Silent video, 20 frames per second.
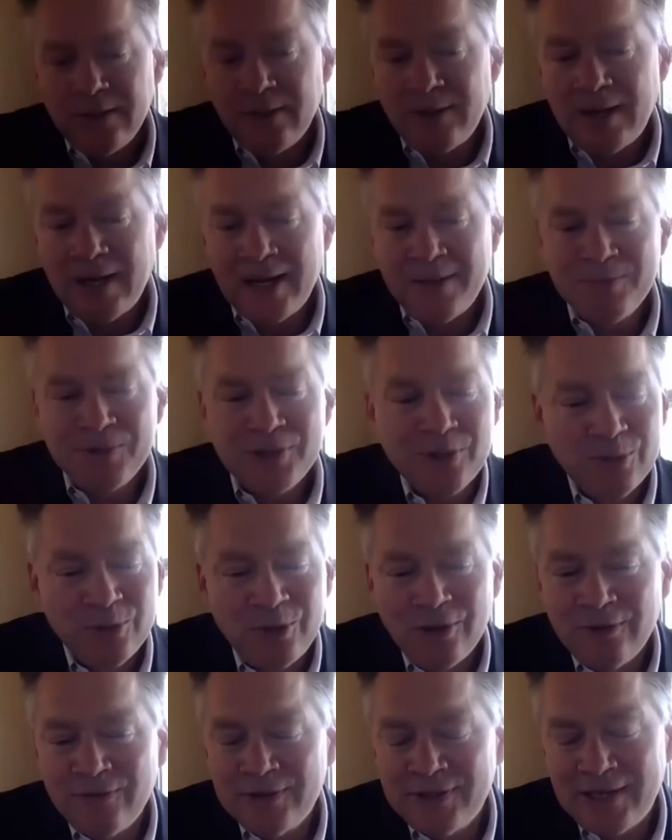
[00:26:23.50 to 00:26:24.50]
I'm so
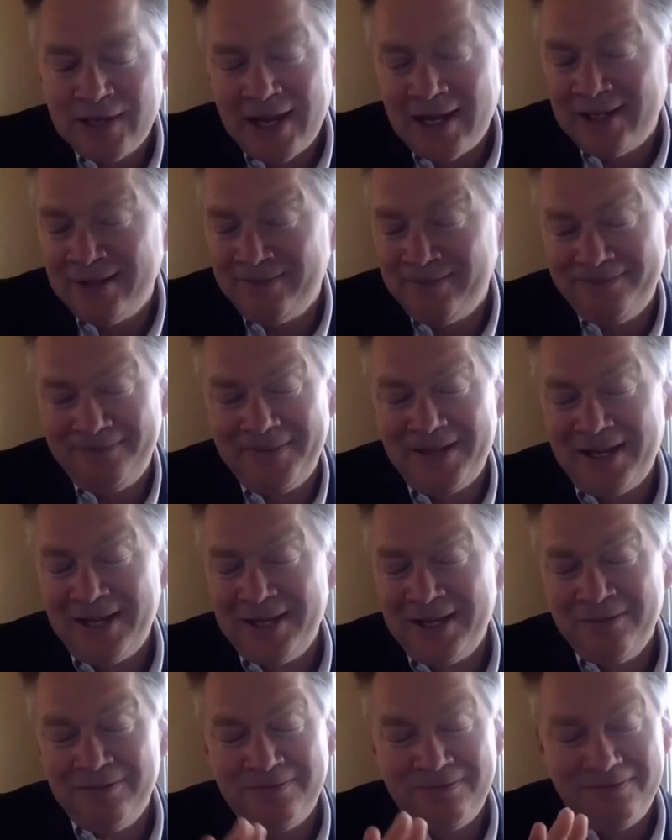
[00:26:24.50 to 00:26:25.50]
nervous. I
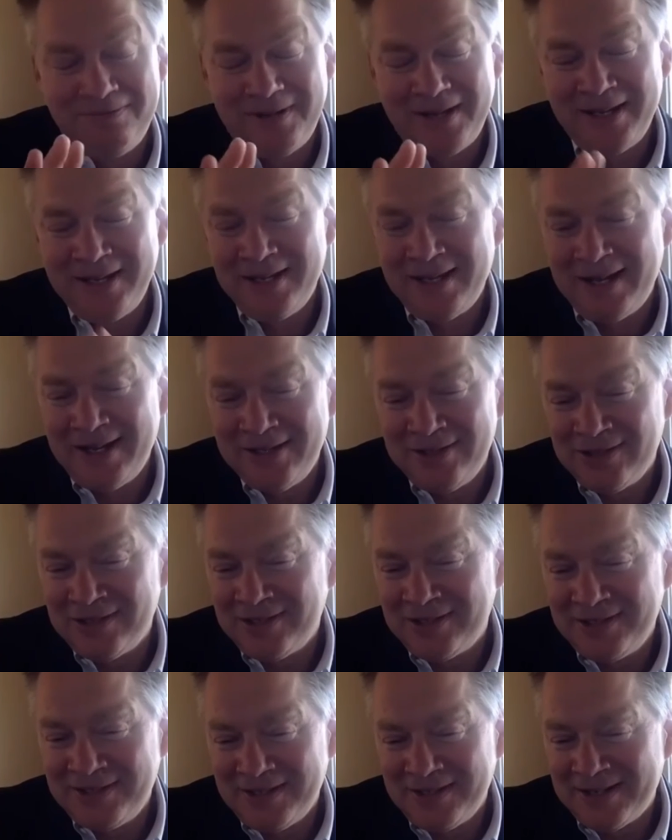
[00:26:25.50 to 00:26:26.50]

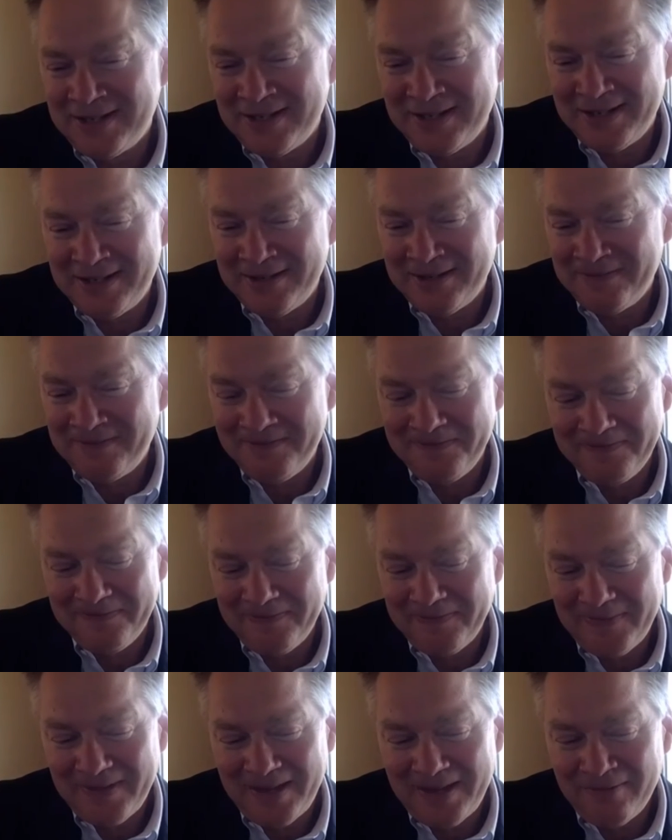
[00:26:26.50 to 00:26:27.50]
just
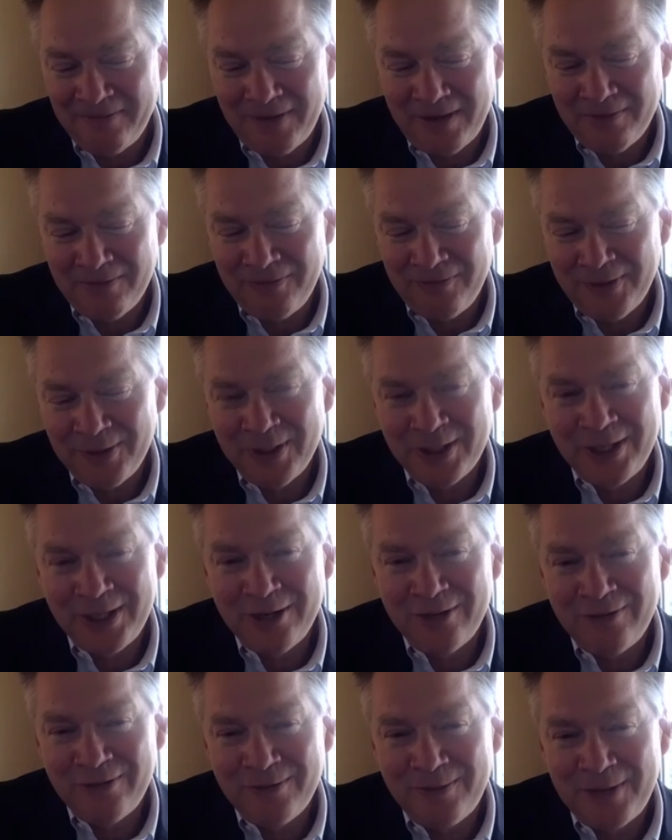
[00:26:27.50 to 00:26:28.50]
I'm very
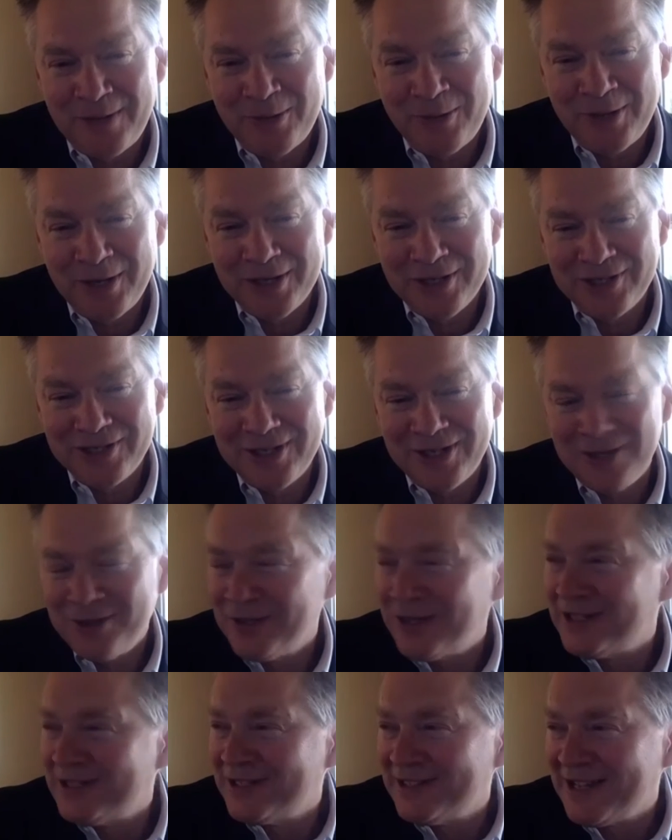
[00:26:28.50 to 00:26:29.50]
careful about what I share
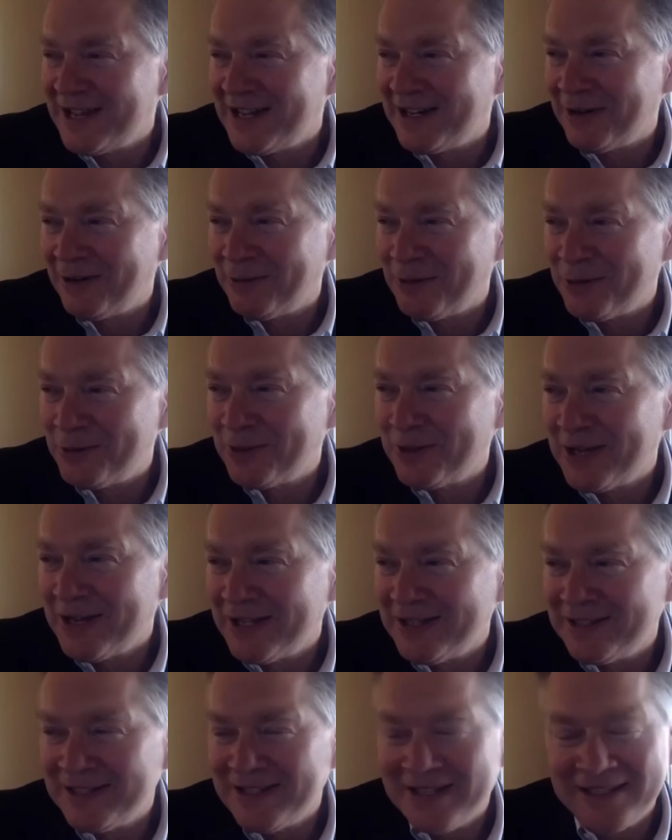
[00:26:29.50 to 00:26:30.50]
that's not our own
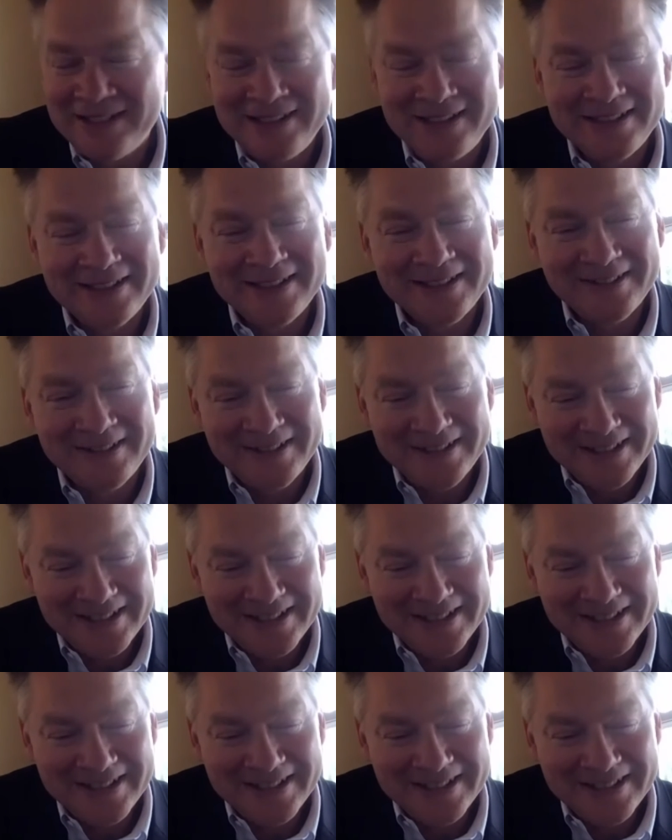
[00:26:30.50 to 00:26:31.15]
content, and